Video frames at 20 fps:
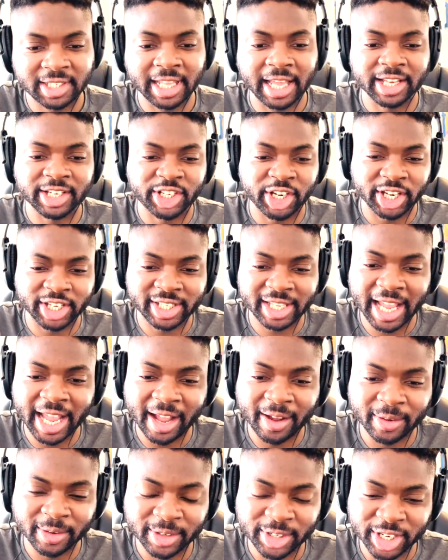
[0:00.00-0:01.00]
that just
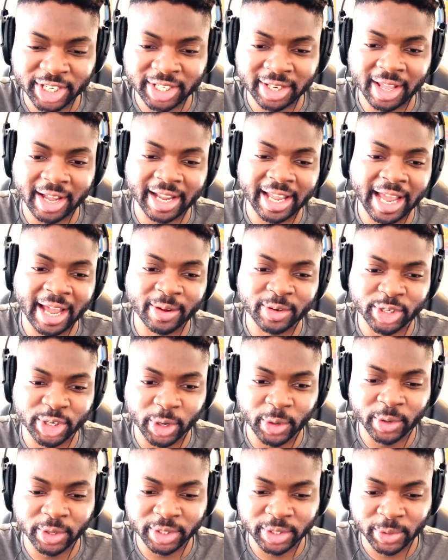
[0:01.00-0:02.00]
like how
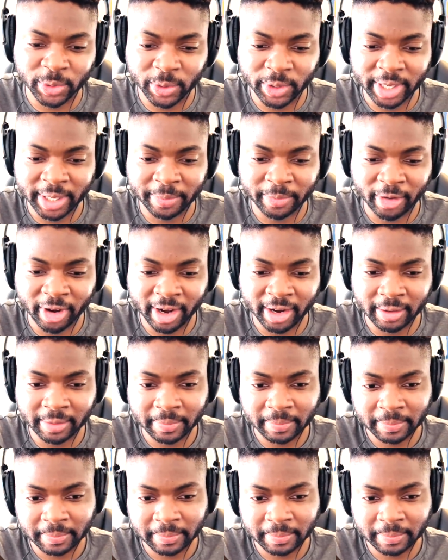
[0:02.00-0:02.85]
Joker taught him, right?